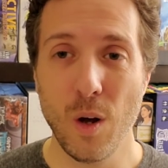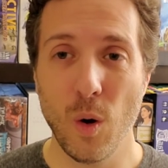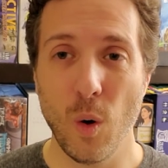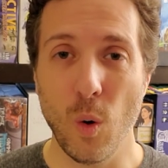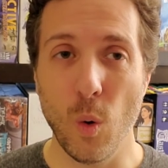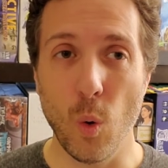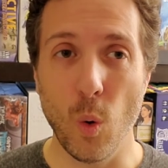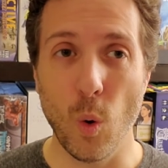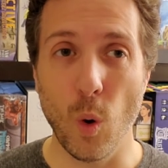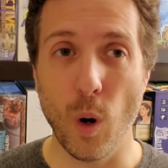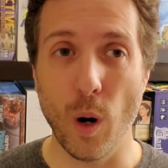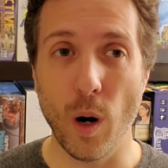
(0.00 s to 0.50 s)

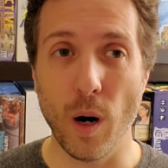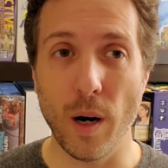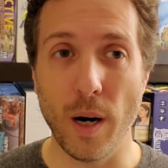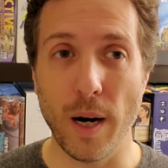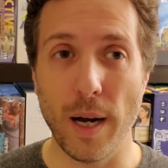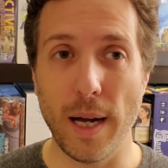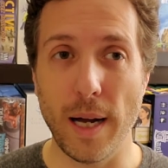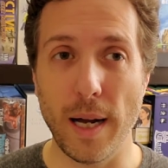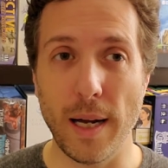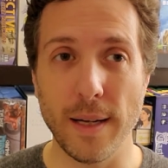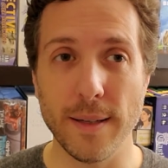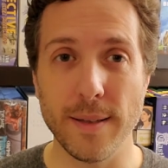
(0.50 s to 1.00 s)
or
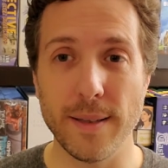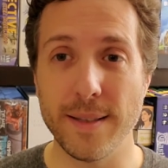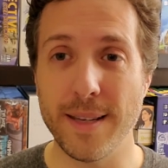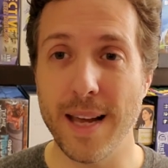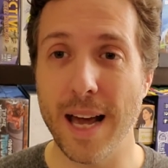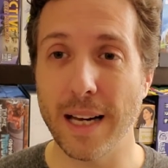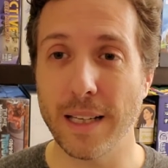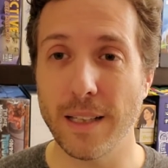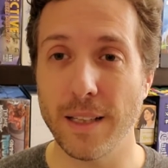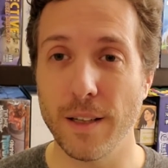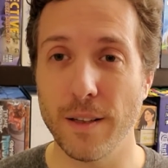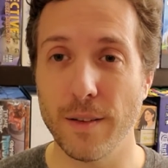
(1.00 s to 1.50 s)

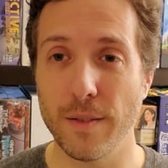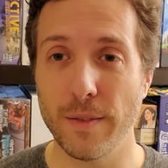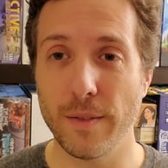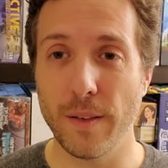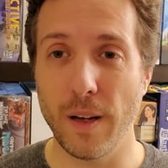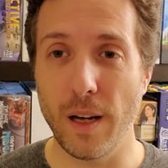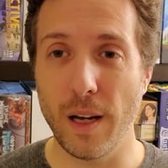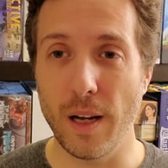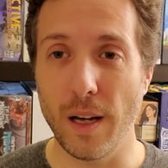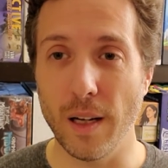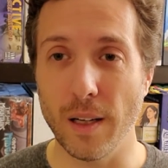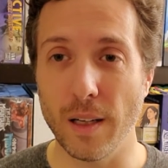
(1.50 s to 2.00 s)
Detective,
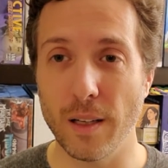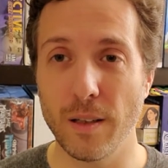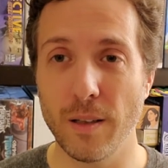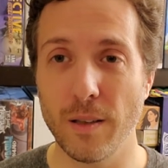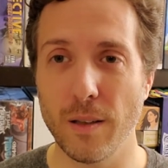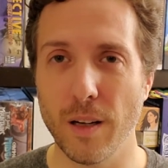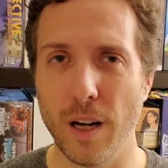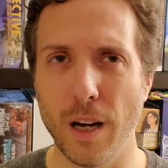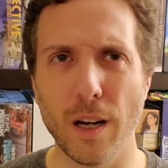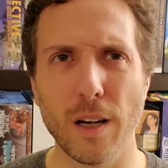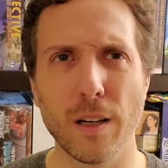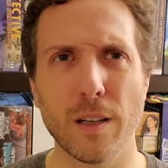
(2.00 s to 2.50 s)

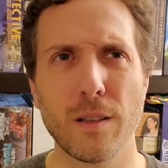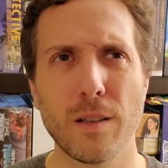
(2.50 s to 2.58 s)
I